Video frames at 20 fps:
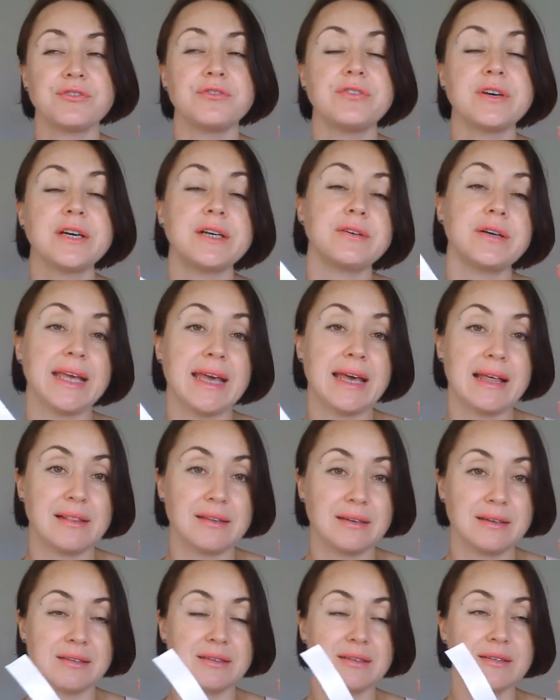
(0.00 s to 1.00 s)
Very
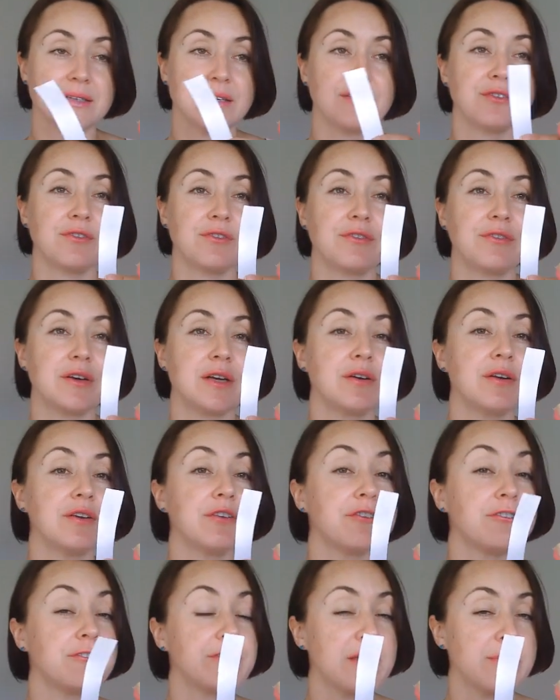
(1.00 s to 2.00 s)
elegant and very
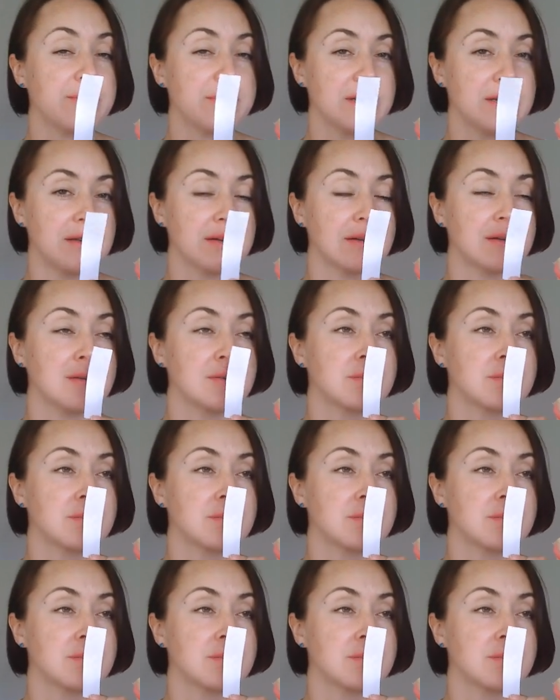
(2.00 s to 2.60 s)
feminine.